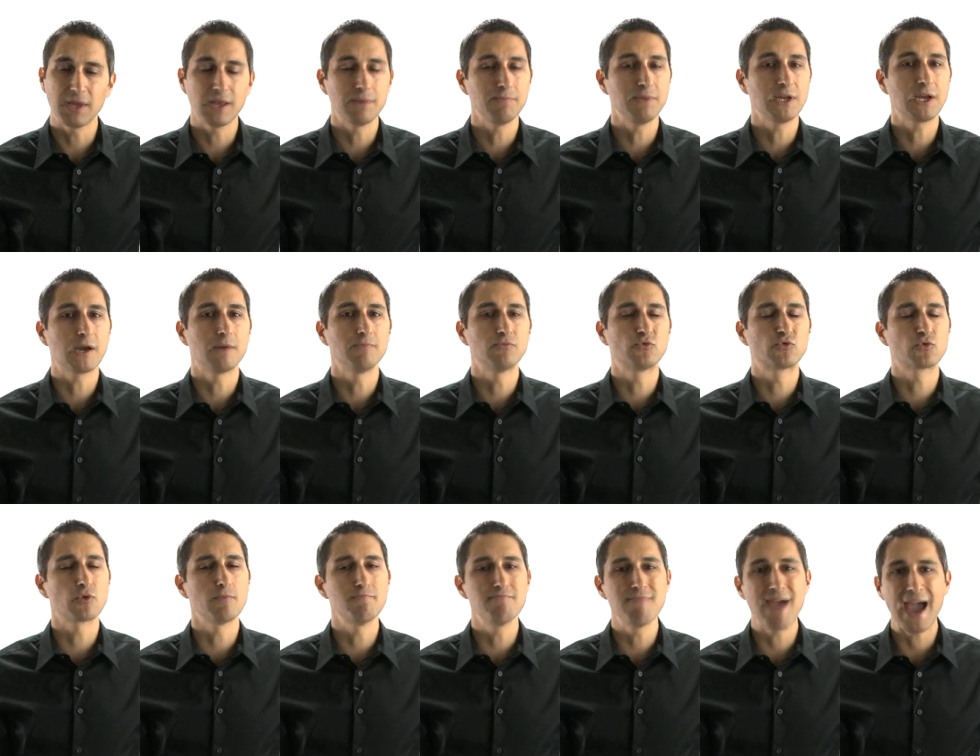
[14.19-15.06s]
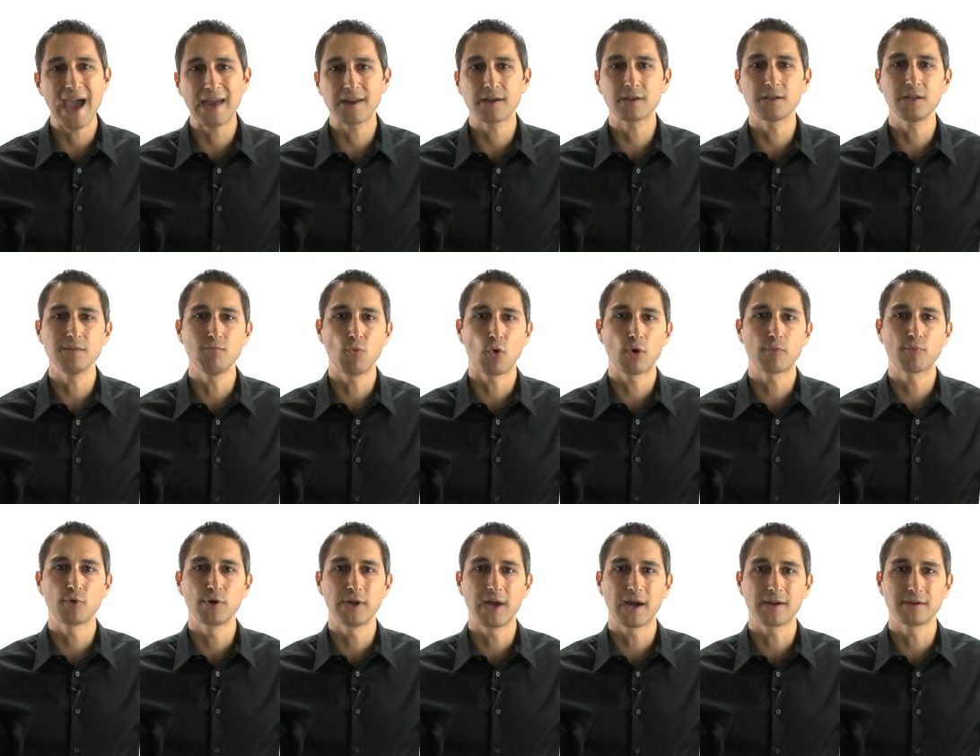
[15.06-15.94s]
and become dramatically more
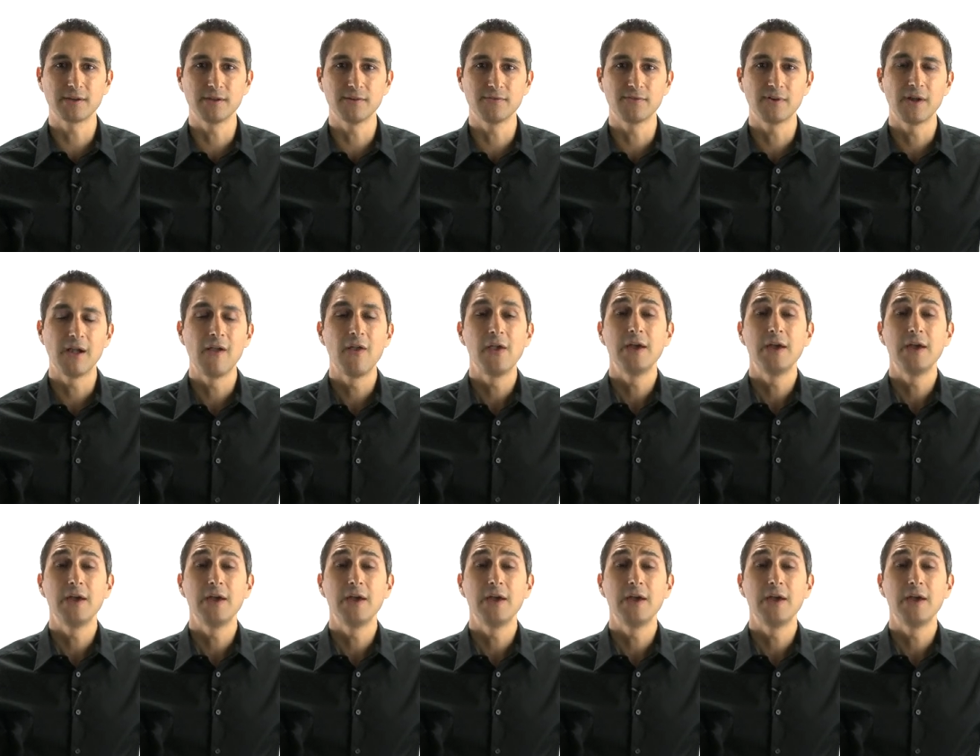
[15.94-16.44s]
productive,